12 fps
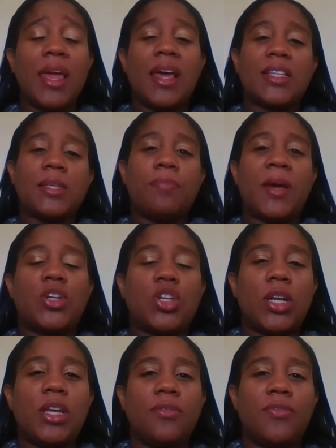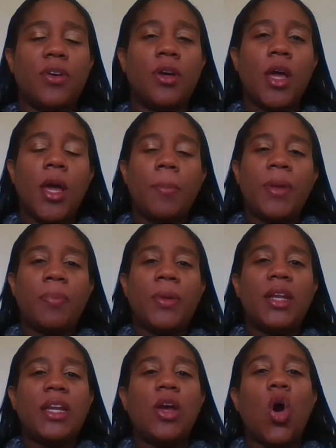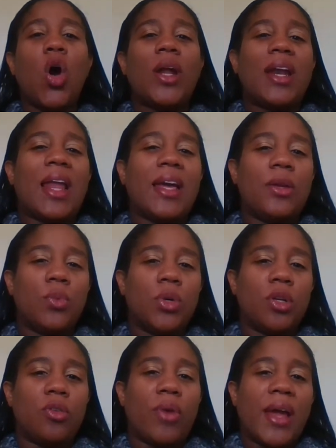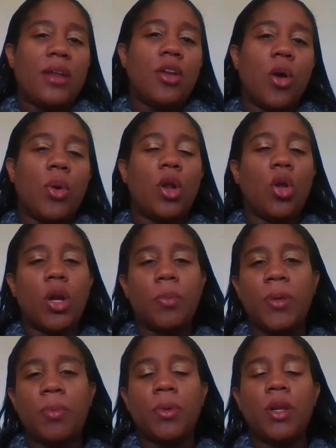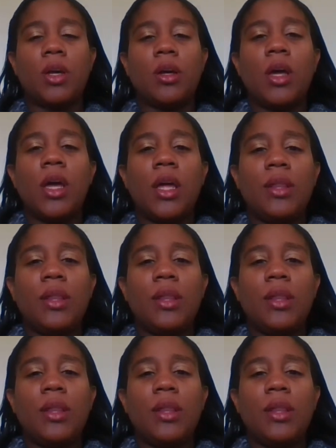especially for people in the online world, right now a lot of people are,